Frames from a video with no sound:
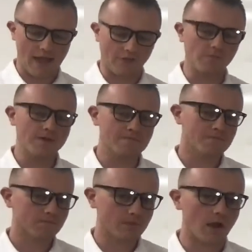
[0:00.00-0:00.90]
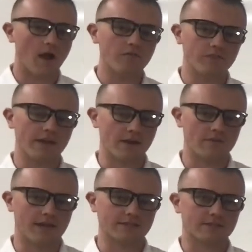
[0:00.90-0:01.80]
element of their
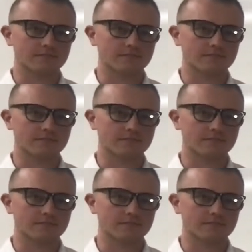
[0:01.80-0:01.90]
events.